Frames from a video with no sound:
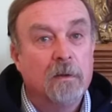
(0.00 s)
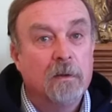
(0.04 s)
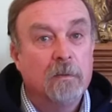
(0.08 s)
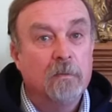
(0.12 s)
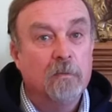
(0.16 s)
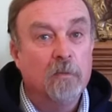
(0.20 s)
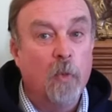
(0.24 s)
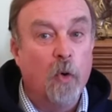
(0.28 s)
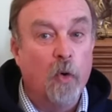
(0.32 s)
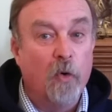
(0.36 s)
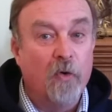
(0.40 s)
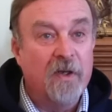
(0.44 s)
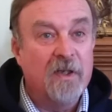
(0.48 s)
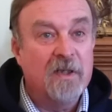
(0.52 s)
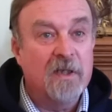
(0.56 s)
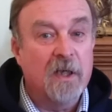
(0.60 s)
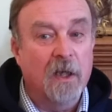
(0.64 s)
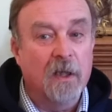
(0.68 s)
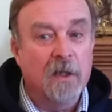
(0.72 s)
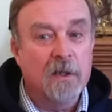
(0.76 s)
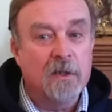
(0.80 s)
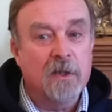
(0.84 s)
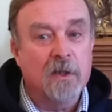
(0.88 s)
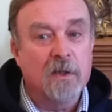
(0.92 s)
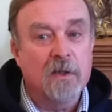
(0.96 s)
More
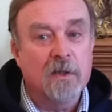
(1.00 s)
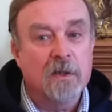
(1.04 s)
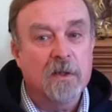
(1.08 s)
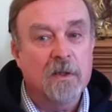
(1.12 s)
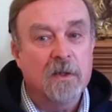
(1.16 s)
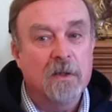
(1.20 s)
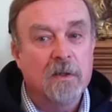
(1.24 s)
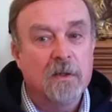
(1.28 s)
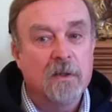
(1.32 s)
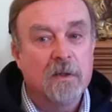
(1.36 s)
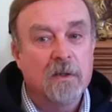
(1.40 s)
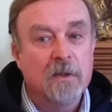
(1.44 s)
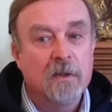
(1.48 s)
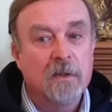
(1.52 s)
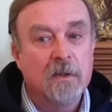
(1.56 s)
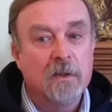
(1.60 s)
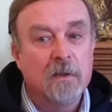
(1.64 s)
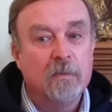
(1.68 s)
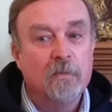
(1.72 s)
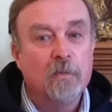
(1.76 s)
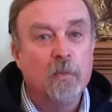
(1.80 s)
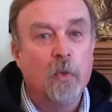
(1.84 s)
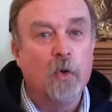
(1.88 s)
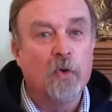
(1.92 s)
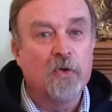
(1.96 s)
intelligent,
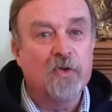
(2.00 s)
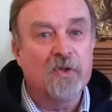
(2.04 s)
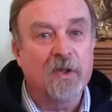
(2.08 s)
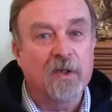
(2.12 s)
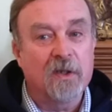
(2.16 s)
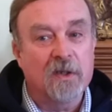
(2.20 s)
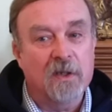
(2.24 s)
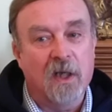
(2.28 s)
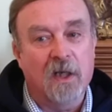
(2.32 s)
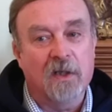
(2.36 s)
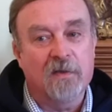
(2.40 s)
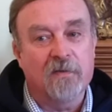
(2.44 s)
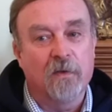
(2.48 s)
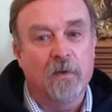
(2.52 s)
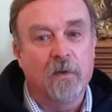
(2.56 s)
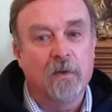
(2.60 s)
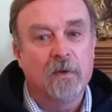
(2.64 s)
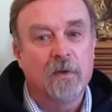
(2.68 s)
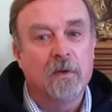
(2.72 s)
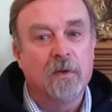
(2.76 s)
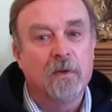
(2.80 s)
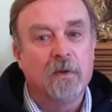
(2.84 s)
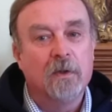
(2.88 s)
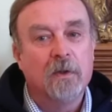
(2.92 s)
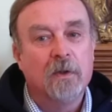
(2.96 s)
more successful,
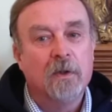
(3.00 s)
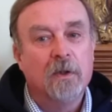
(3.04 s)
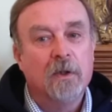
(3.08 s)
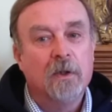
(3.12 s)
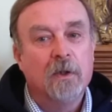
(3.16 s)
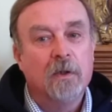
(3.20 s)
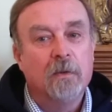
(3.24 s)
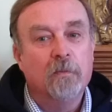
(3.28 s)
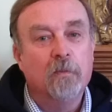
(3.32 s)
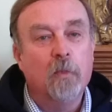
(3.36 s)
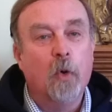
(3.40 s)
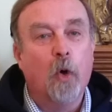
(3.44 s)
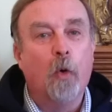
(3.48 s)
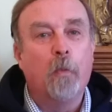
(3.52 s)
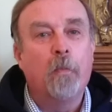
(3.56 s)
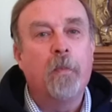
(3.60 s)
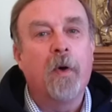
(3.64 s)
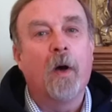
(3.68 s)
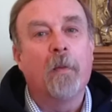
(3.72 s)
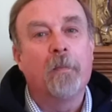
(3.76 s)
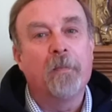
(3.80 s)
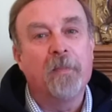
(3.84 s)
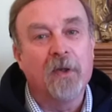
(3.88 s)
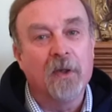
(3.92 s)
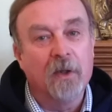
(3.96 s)
more
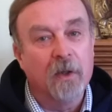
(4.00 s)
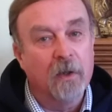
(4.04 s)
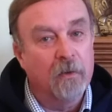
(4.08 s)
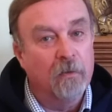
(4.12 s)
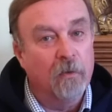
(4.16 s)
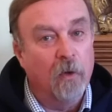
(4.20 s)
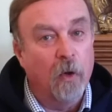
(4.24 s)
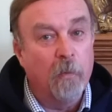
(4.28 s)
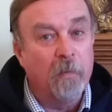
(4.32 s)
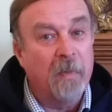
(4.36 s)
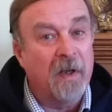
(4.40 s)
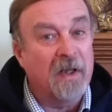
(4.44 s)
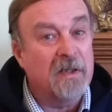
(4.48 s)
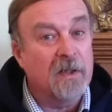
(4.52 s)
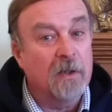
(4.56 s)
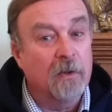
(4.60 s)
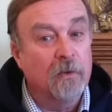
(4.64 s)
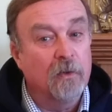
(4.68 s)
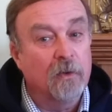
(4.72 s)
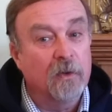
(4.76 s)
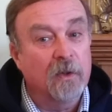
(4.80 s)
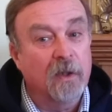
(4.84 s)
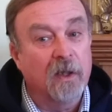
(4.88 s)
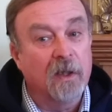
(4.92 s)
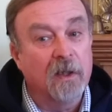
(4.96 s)
popular or better
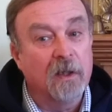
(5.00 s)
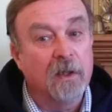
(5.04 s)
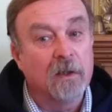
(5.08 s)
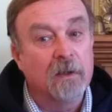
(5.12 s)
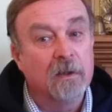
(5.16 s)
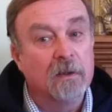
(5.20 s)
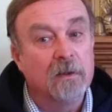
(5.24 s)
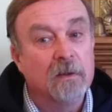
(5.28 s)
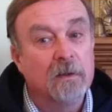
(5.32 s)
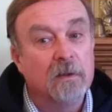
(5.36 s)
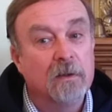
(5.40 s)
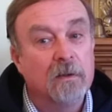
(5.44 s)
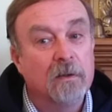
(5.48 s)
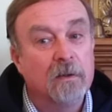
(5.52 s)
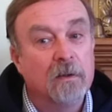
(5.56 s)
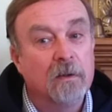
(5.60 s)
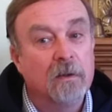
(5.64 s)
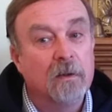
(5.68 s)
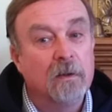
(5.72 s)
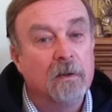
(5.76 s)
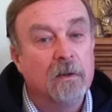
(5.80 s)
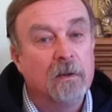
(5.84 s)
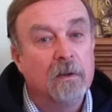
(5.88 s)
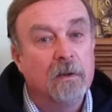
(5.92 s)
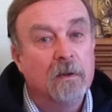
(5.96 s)
looking,
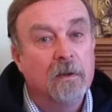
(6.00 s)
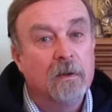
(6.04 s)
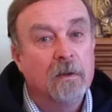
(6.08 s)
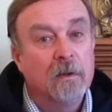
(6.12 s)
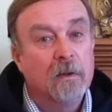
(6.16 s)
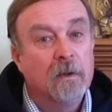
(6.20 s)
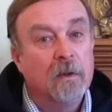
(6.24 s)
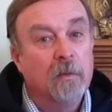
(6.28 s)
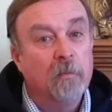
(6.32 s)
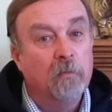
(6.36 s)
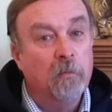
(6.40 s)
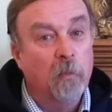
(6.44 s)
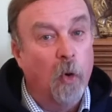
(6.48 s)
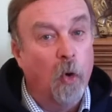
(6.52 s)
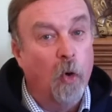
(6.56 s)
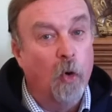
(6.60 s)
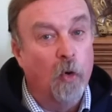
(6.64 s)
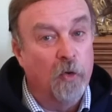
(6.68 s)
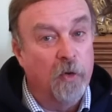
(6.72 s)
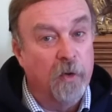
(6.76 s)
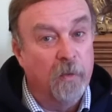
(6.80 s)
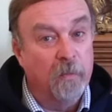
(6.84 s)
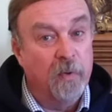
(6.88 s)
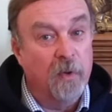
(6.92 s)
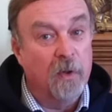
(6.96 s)

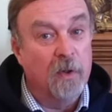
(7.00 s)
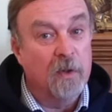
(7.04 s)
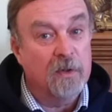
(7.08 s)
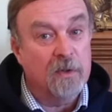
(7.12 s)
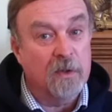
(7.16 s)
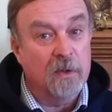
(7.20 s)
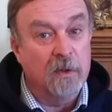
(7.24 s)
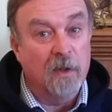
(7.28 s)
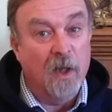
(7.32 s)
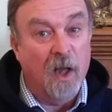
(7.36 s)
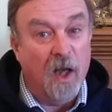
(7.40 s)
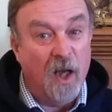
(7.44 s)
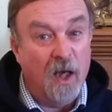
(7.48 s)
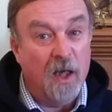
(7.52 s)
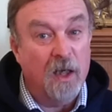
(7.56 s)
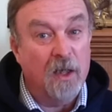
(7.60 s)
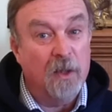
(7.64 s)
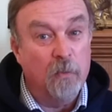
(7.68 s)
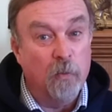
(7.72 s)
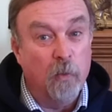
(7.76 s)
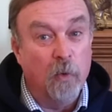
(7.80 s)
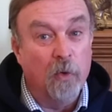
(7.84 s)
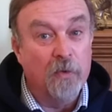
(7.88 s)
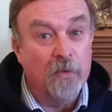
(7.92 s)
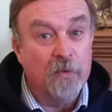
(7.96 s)
more the person I
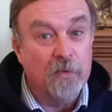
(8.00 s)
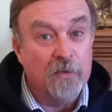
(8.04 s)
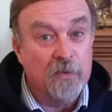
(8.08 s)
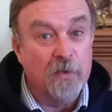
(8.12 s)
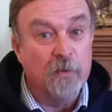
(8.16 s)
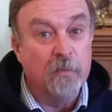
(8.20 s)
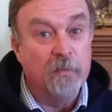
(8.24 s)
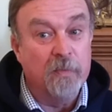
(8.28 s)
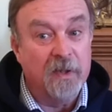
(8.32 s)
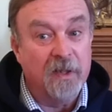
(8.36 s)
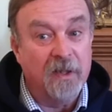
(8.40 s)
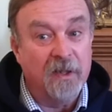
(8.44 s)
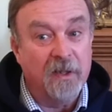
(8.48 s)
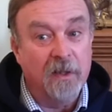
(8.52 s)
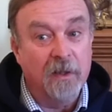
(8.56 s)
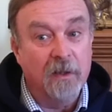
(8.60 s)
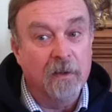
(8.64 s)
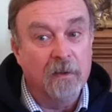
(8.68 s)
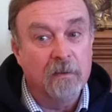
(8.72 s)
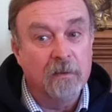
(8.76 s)
want to be.